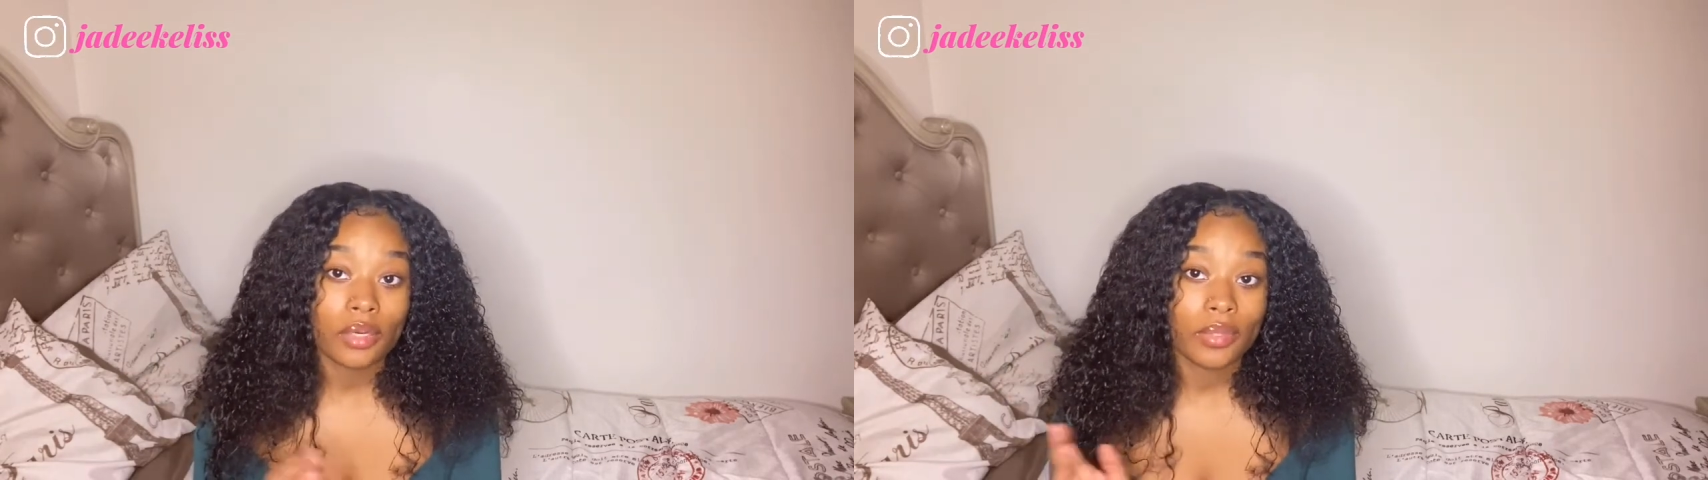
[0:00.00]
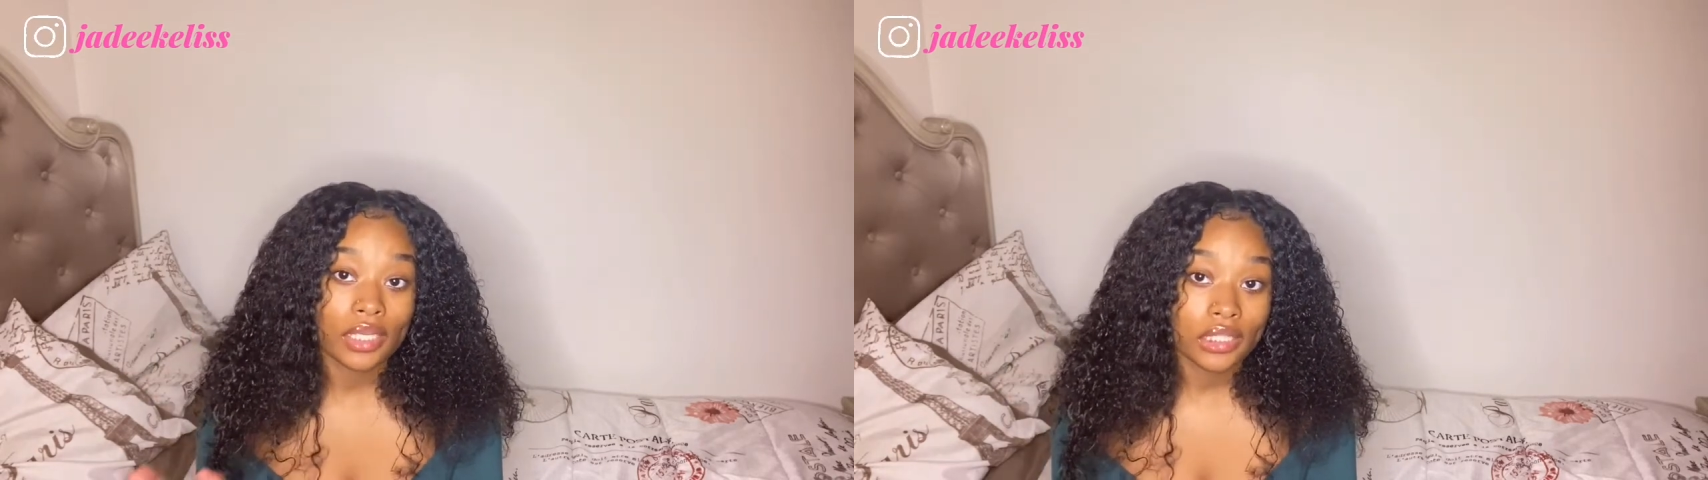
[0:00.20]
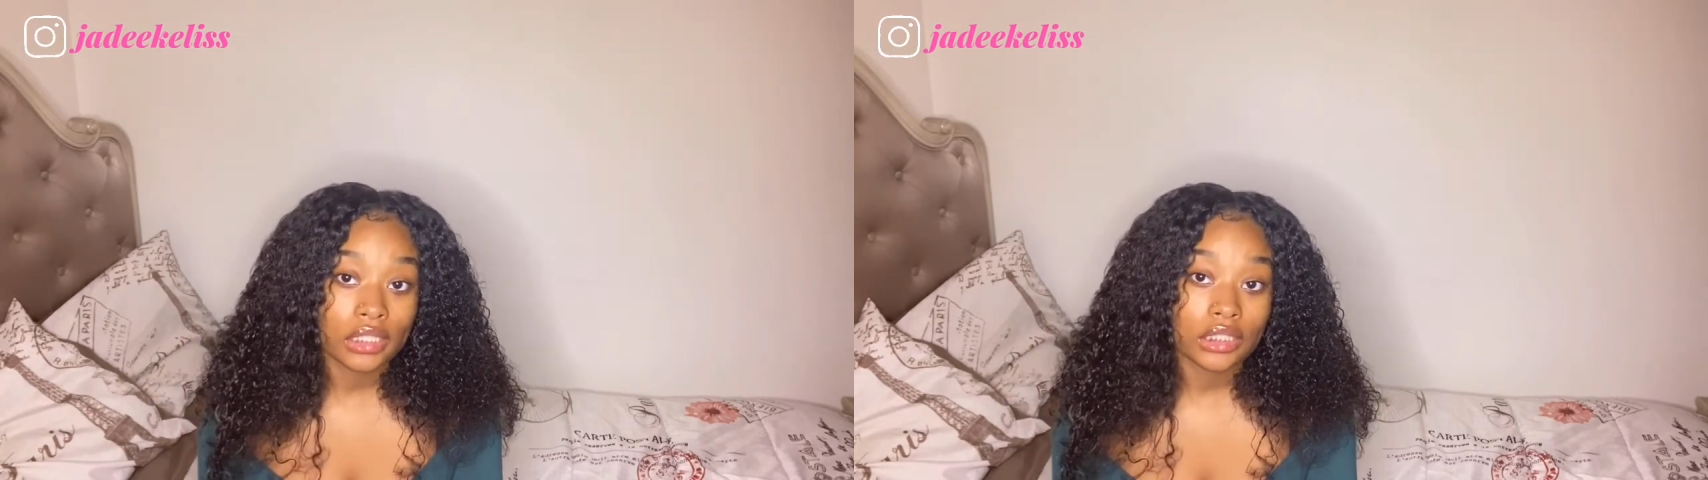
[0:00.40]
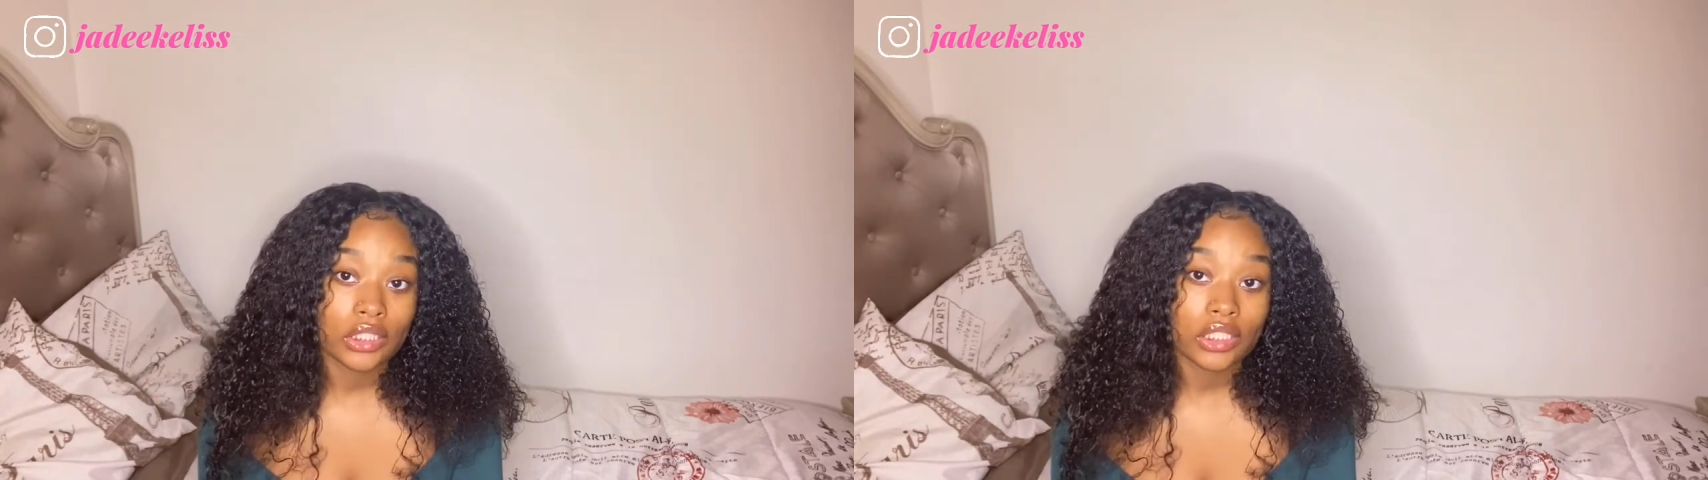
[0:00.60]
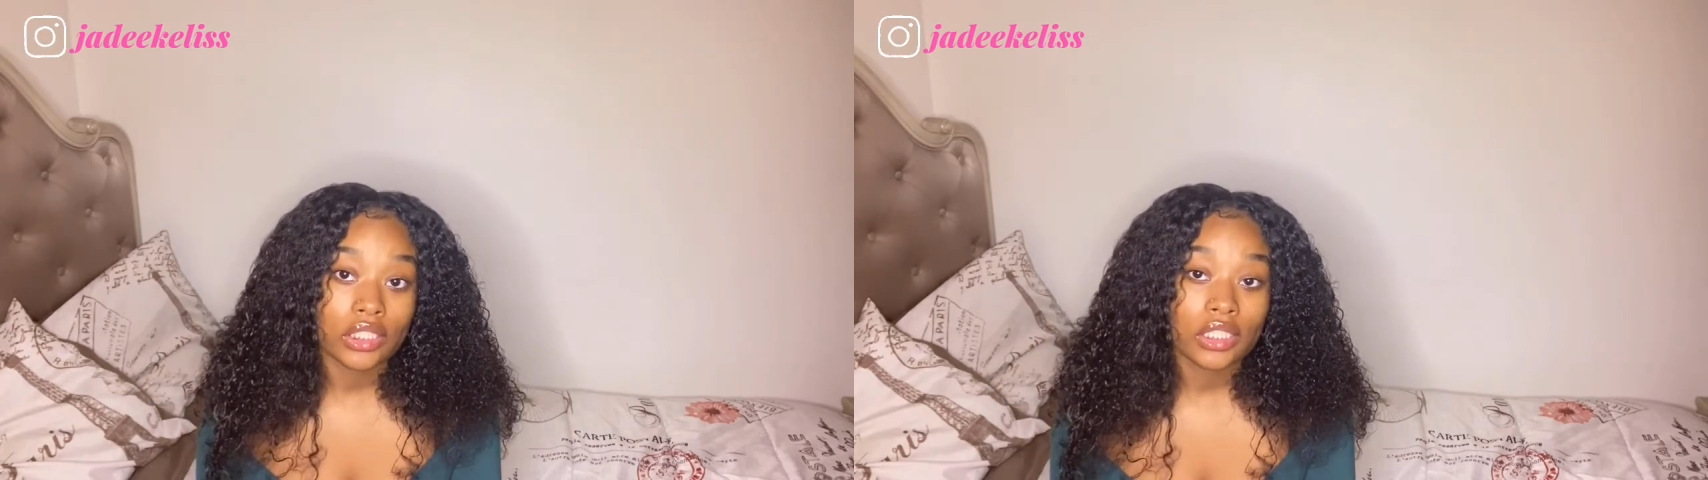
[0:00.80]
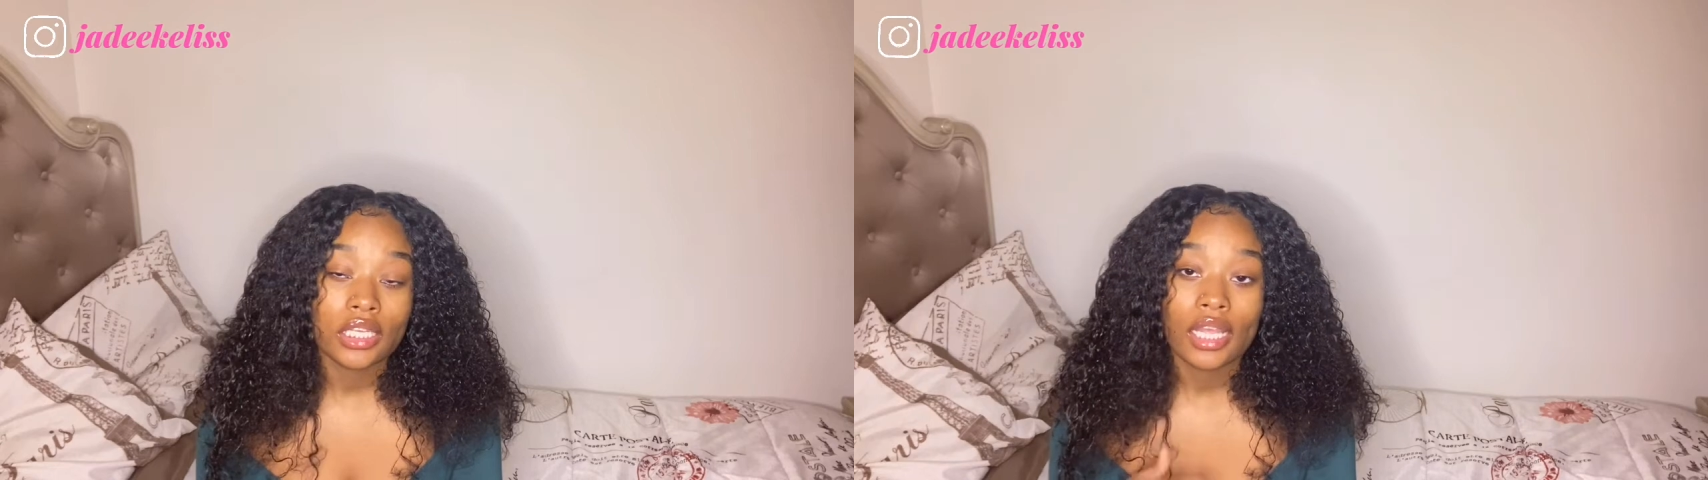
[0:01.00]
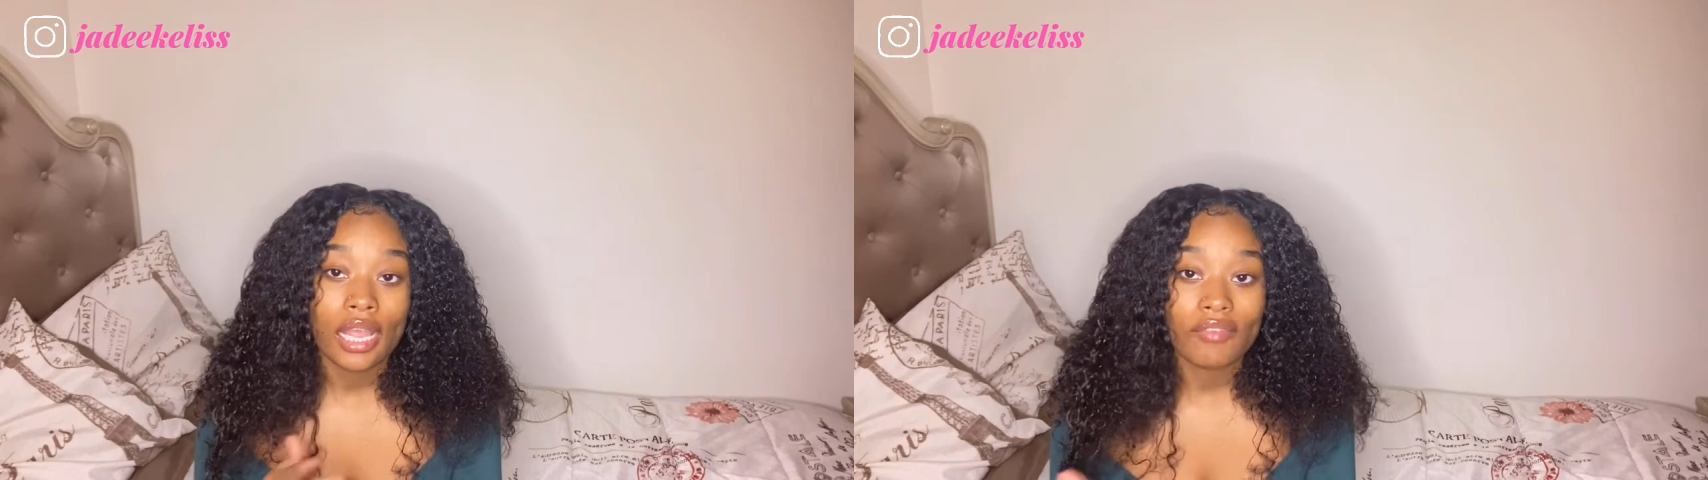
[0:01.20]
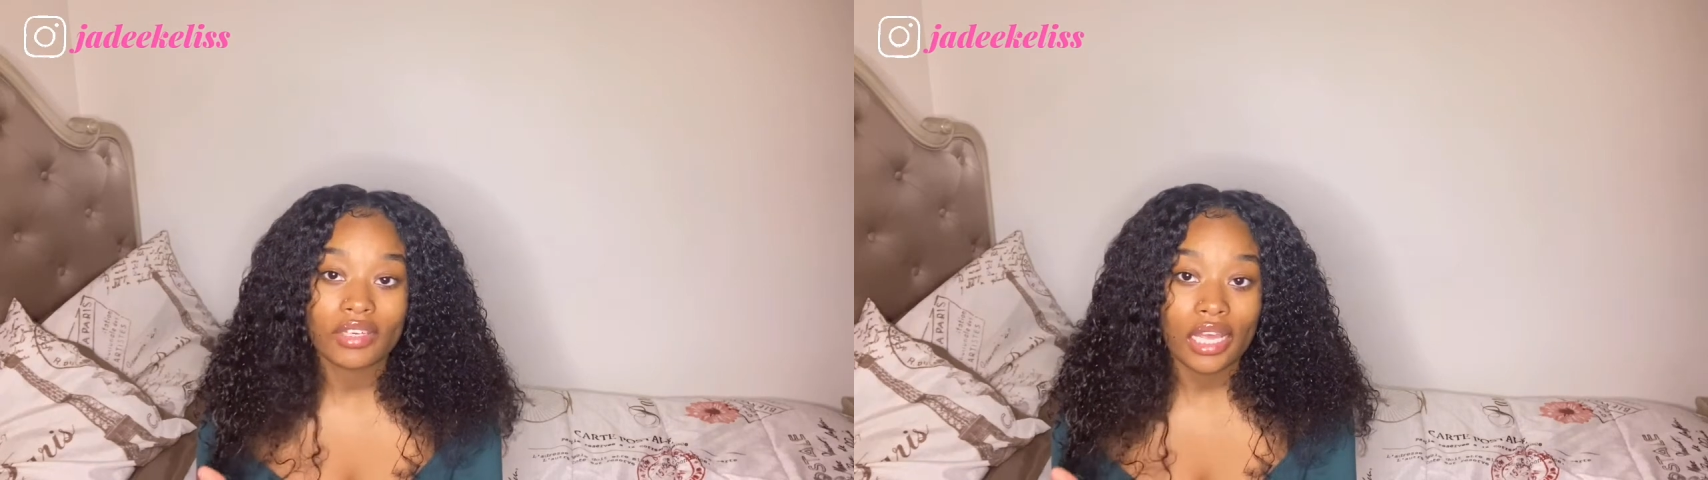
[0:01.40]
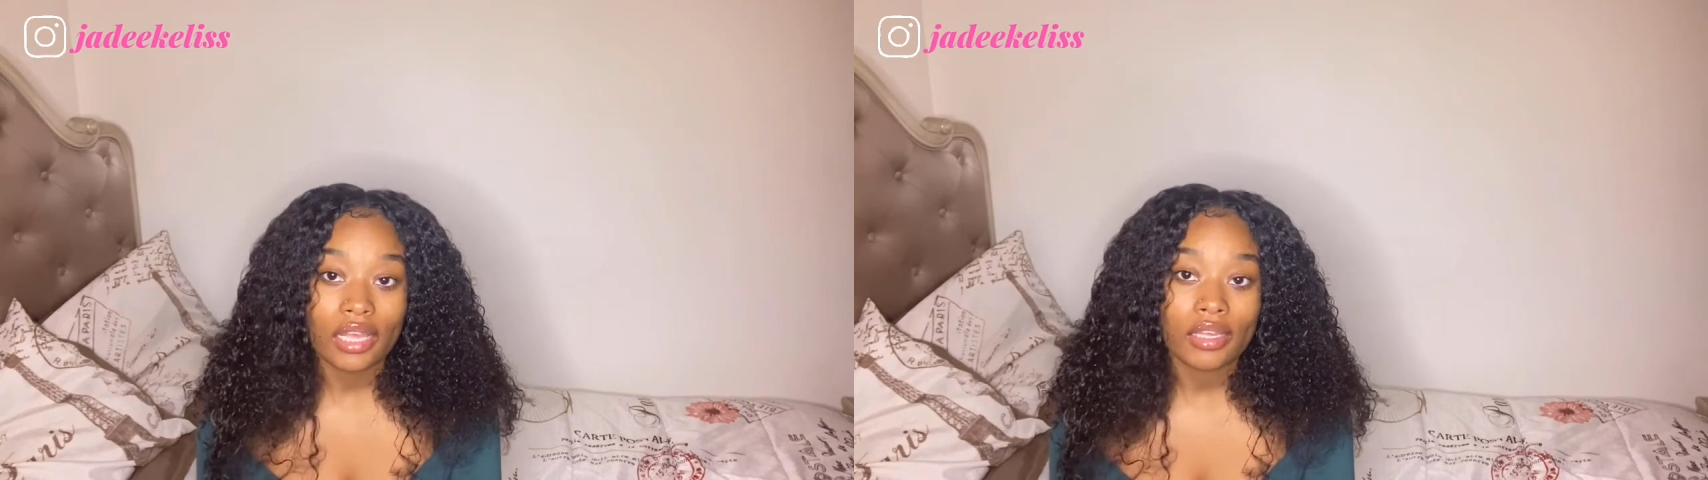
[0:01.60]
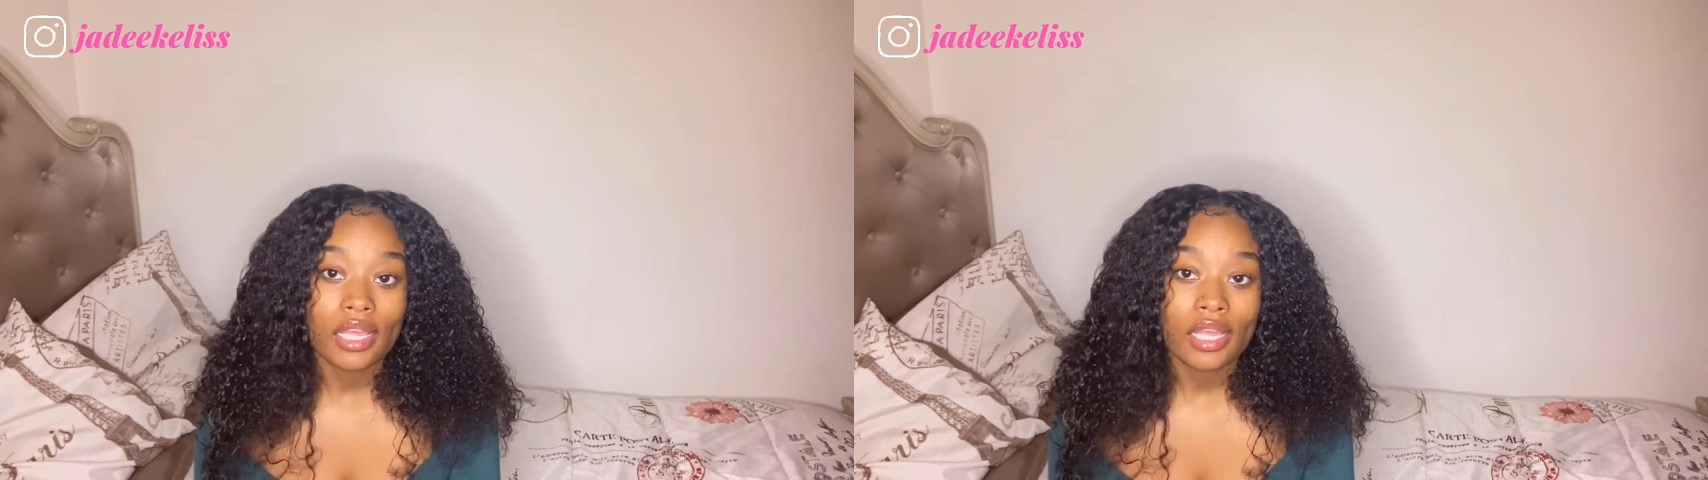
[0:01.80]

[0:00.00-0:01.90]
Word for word: with conditioner every day